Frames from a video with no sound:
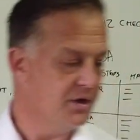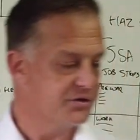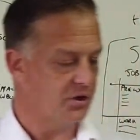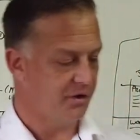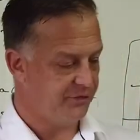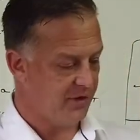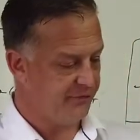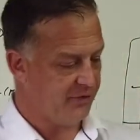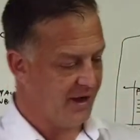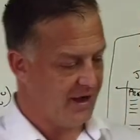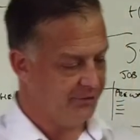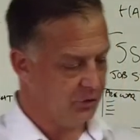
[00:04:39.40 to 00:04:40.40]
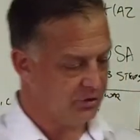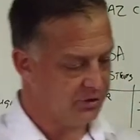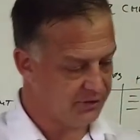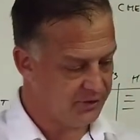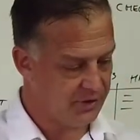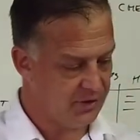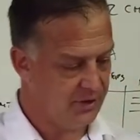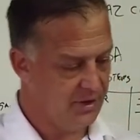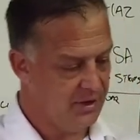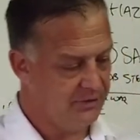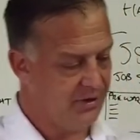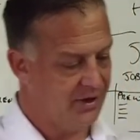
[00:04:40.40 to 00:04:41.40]
So if I have a look at
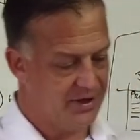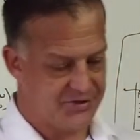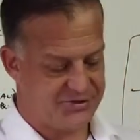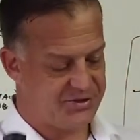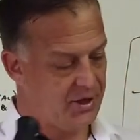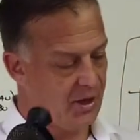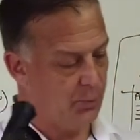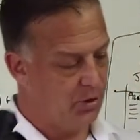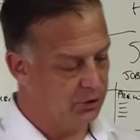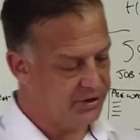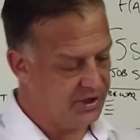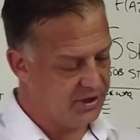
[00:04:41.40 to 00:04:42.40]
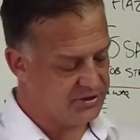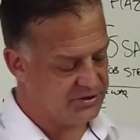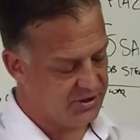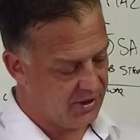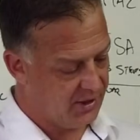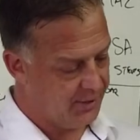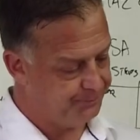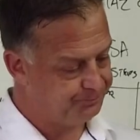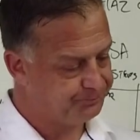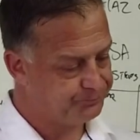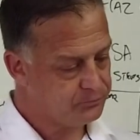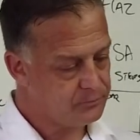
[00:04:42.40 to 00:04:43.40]
the list and we're looking
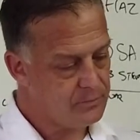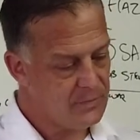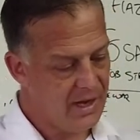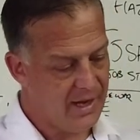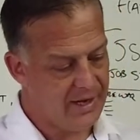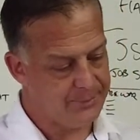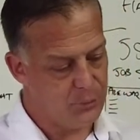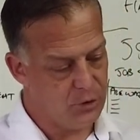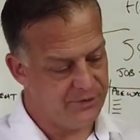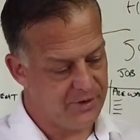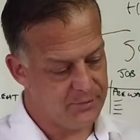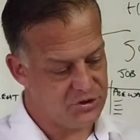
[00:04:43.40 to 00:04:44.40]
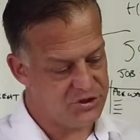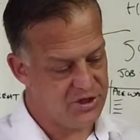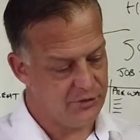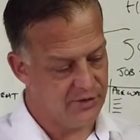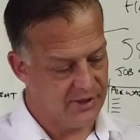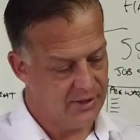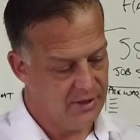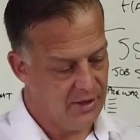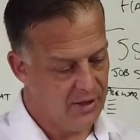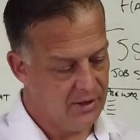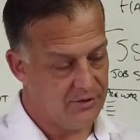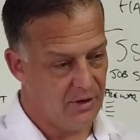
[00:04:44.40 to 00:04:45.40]
at moving machinery,
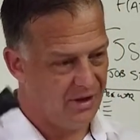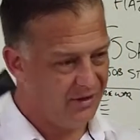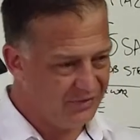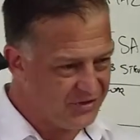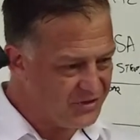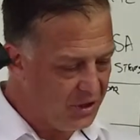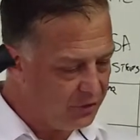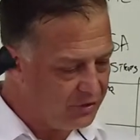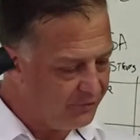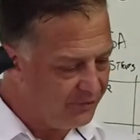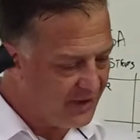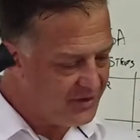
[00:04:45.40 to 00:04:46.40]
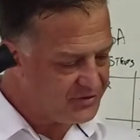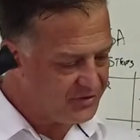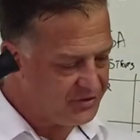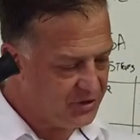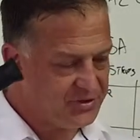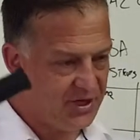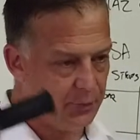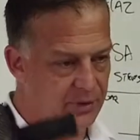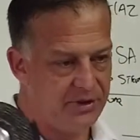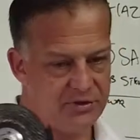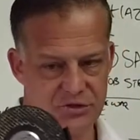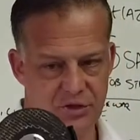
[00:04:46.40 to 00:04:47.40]
there's no conveyors associated with
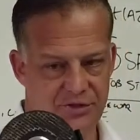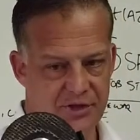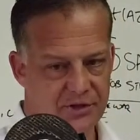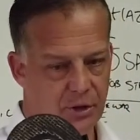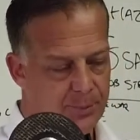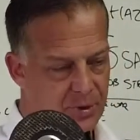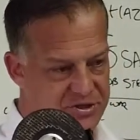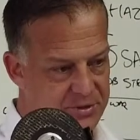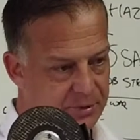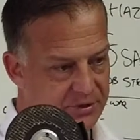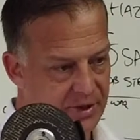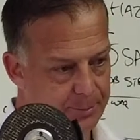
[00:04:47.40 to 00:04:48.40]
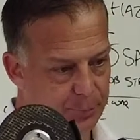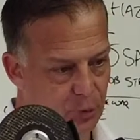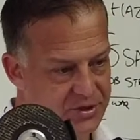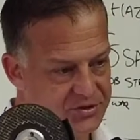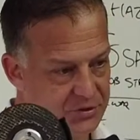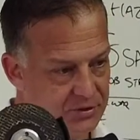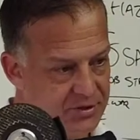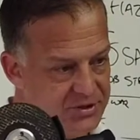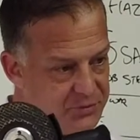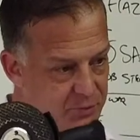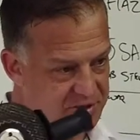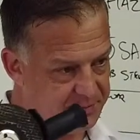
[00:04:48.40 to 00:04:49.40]
it. Do you think there are possible nip points on
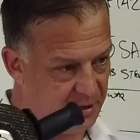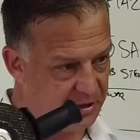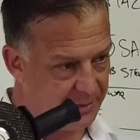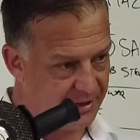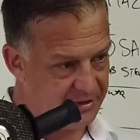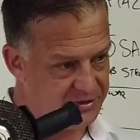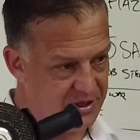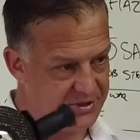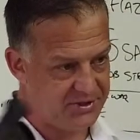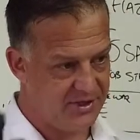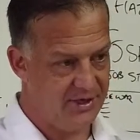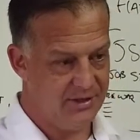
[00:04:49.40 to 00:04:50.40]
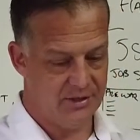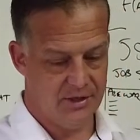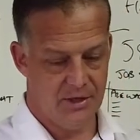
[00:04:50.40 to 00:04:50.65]
this? We spoke about this yesterday.